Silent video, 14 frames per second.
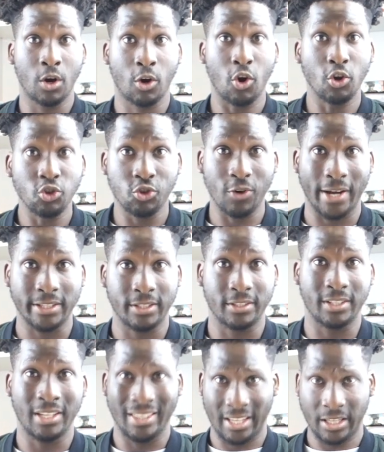contractors,
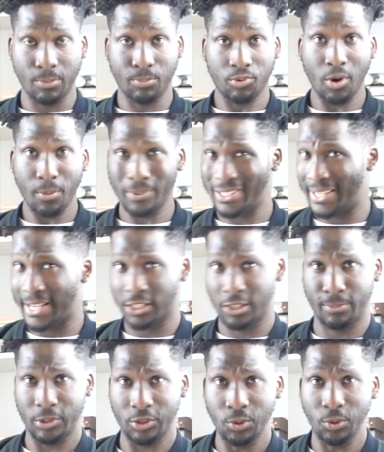then the property has to be
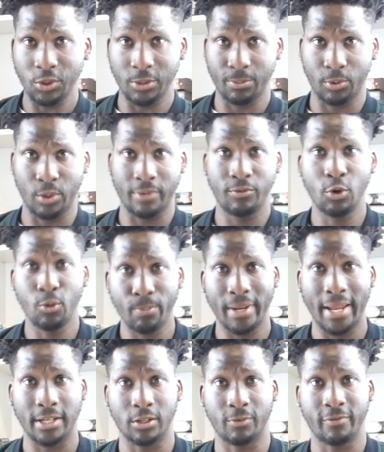suitable. If you're
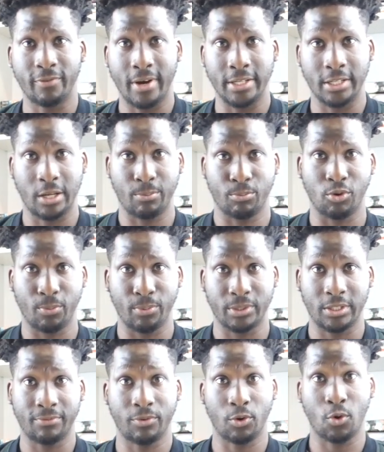planning on finding a property
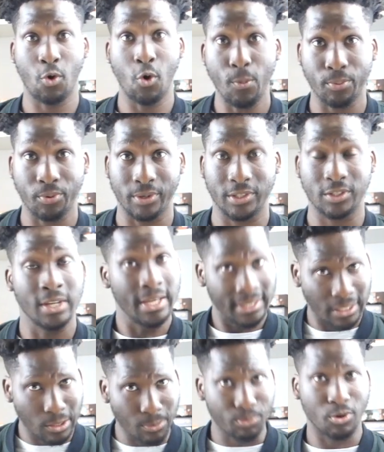for corporates, then
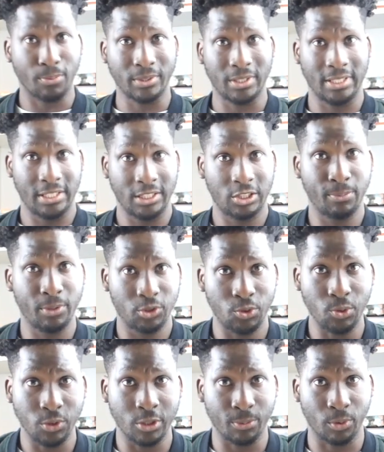the property needs to be
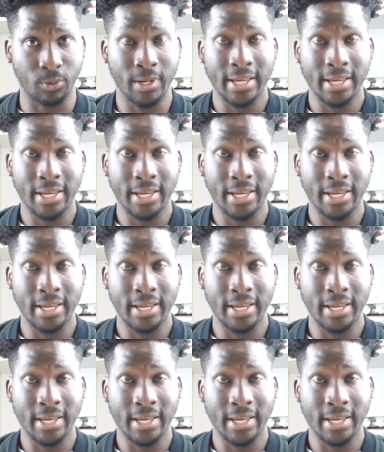suitable.